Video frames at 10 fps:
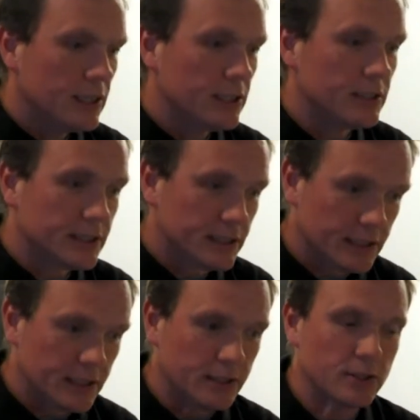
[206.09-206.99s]

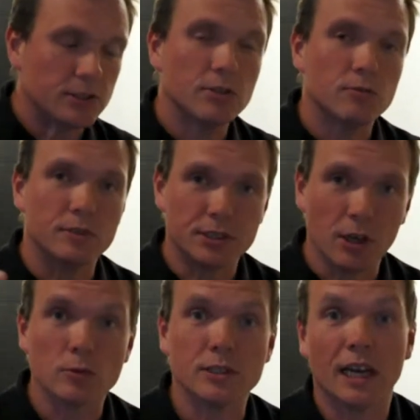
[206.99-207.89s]
consistent
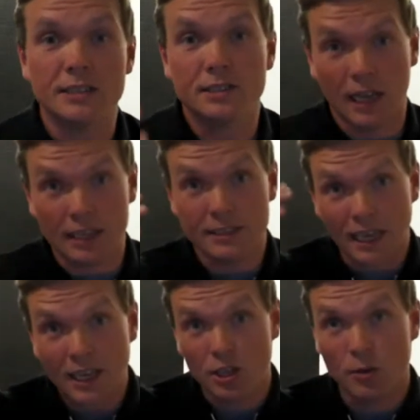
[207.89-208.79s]
results and
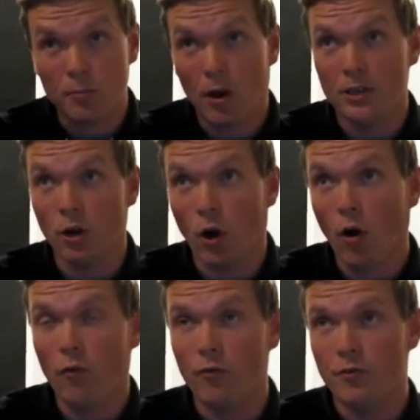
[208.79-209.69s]
take your mind
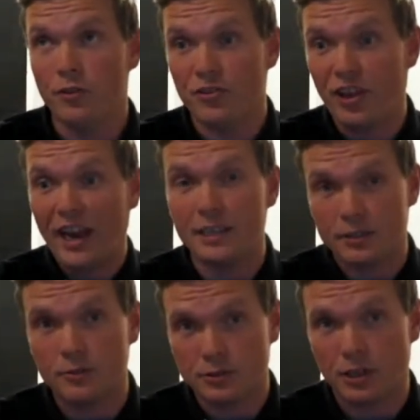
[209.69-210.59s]
off of the
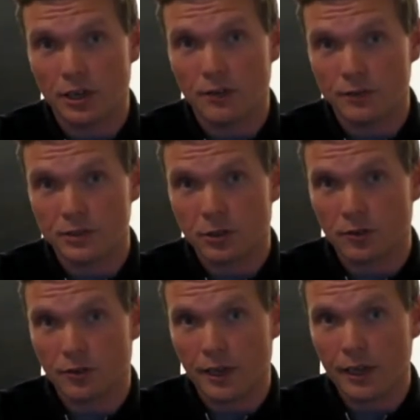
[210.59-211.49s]
technical side of
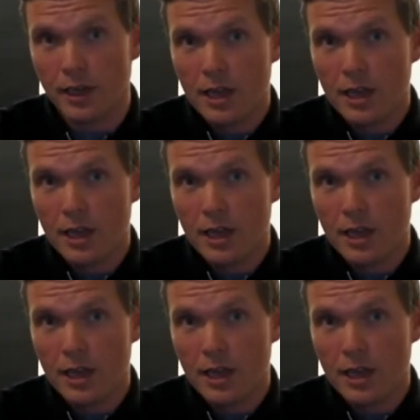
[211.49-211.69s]
photography